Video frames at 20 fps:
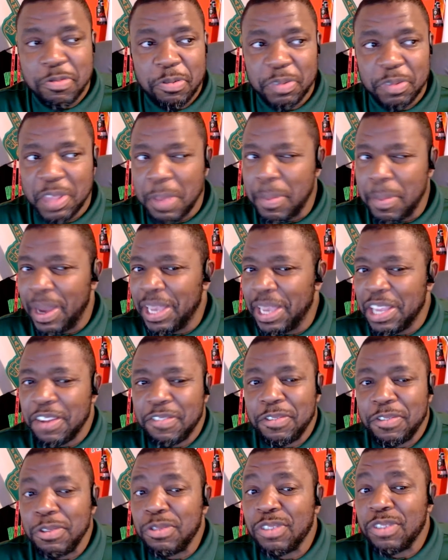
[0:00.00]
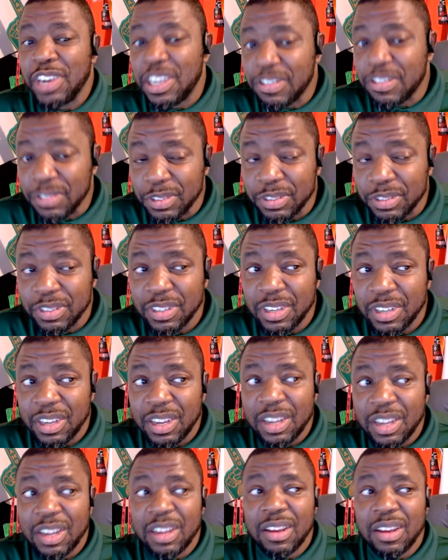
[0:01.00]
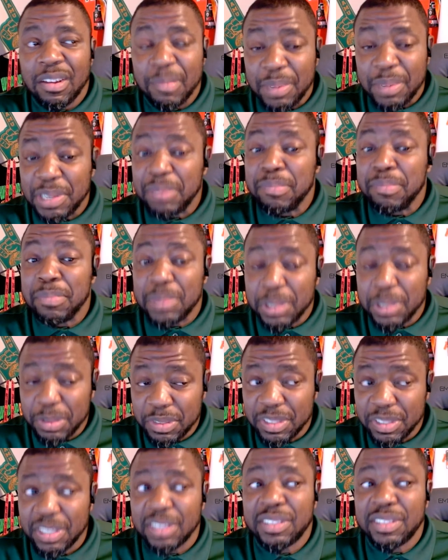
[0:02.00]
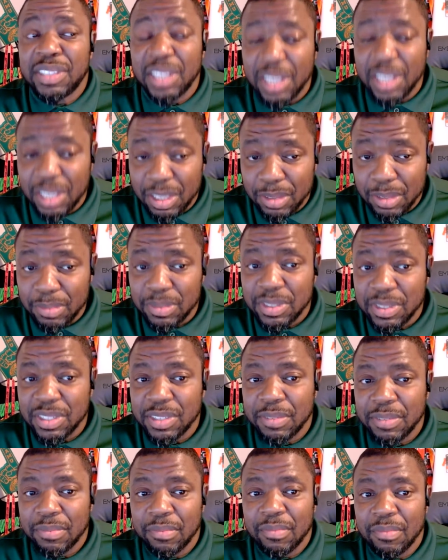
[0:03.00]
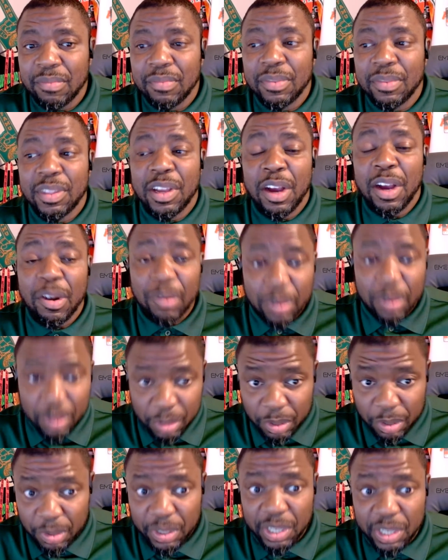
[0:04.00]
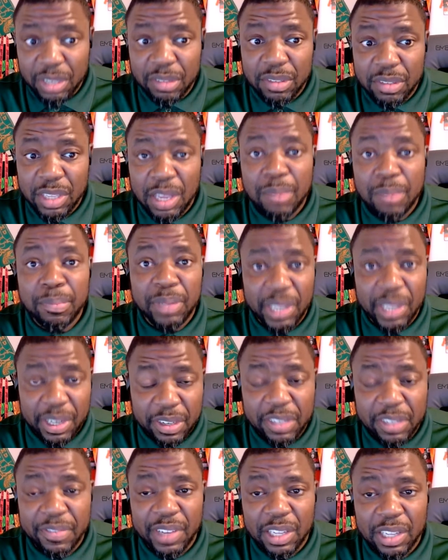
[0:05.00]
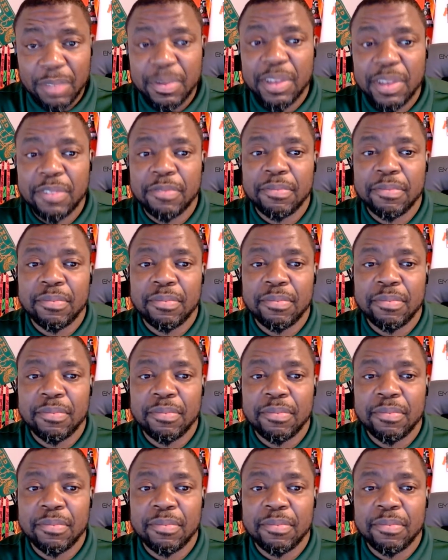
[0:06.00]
They might get a few transfers, but most of their teams are recruiting and player development.